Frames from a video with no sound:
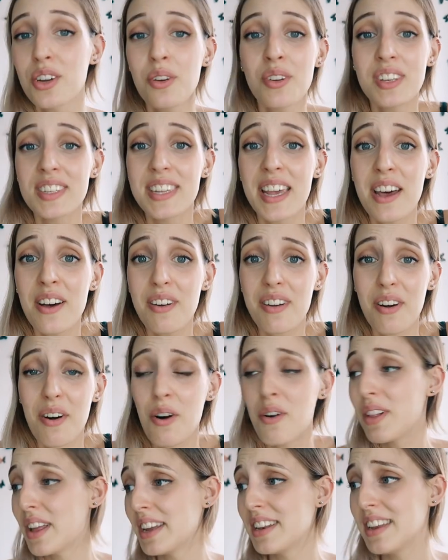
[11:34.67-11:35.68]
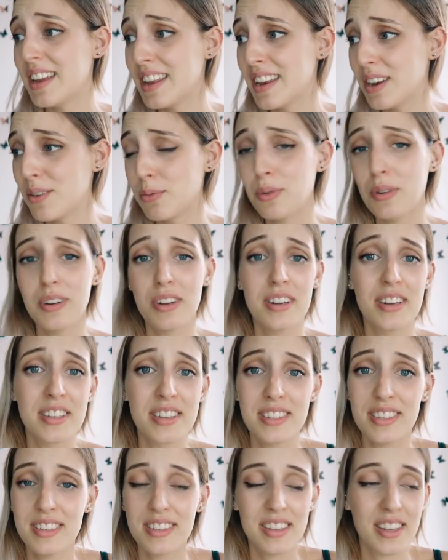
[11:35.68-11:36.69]
Turns out all I needed
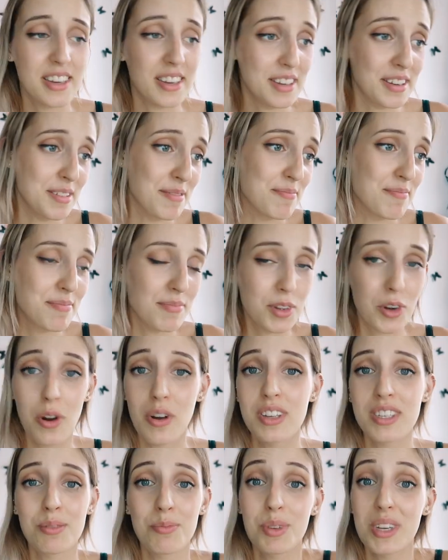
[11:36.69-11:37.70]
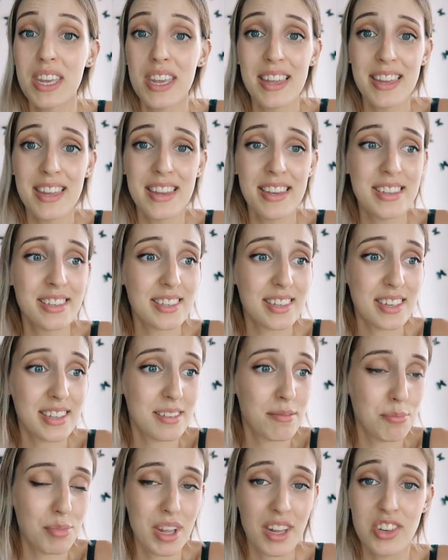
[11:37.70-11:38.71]
was girls in bikinis
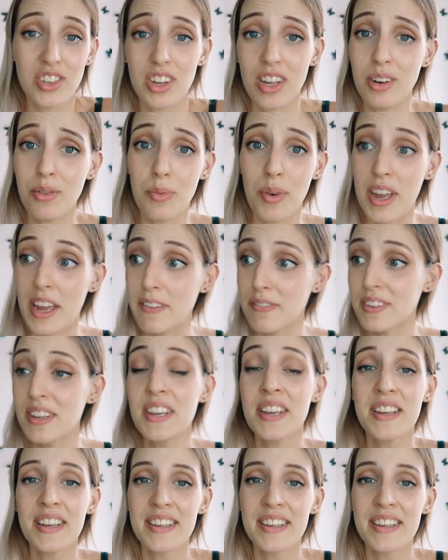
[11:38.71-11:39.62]
and beach and waves